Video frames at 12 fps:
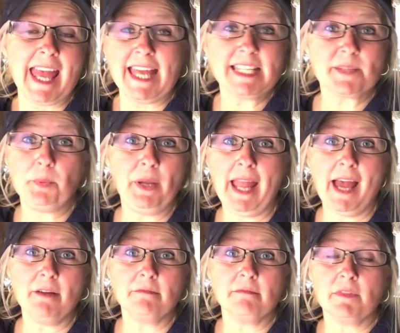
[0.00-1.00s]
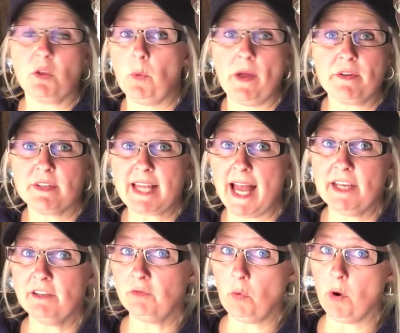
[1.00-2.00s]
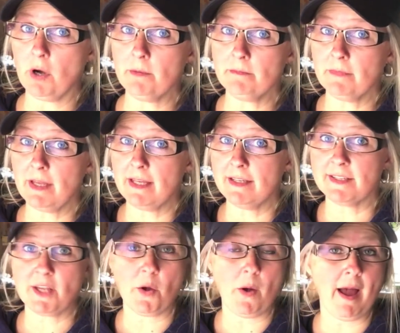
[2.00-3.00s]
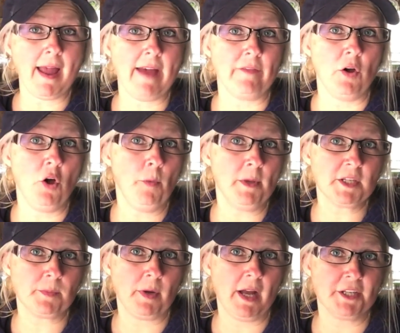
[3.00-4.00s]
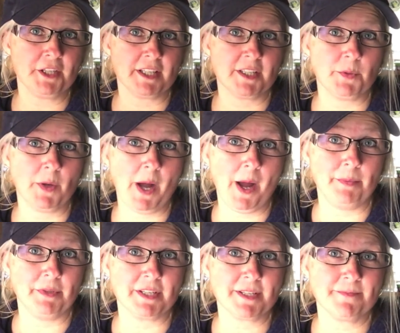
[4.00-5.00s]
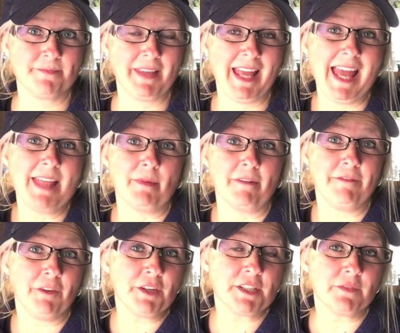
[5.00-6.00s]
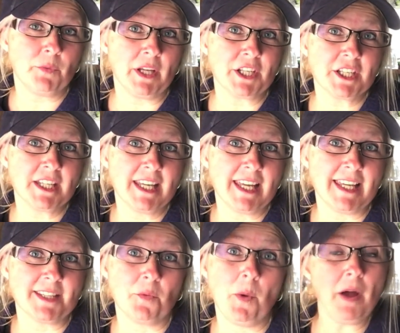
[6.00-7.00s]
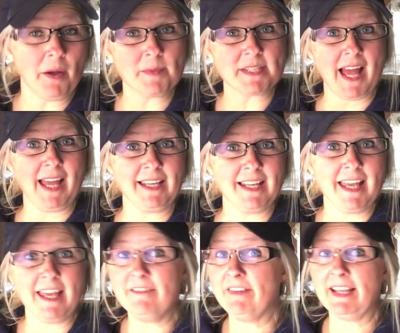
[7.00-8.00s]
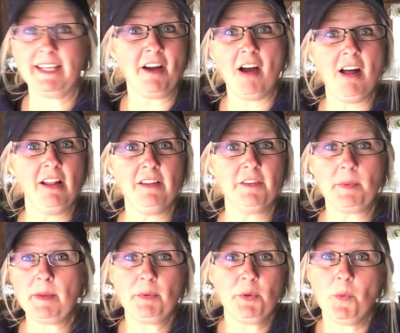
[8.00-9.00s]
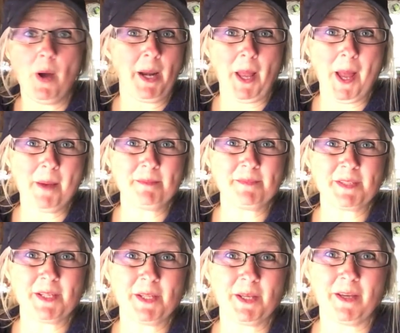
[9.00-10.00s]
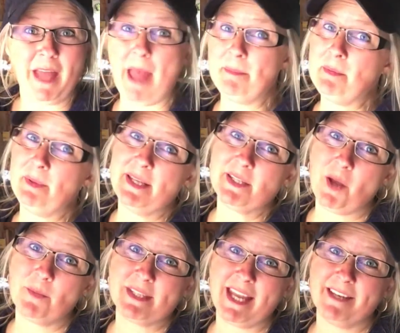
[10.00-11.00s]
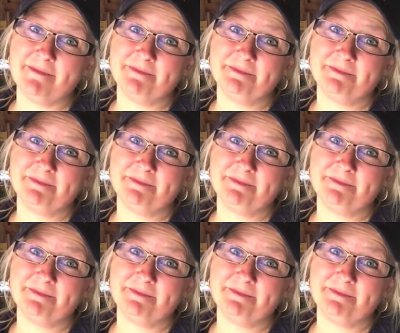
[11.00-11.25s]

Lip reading: It's spring out, the weather's kind of warm, so I have a whole bunch of projects to accomplish. But first of which is a welcome sign inviting all of the people who want to come to the Happy Place Homestead.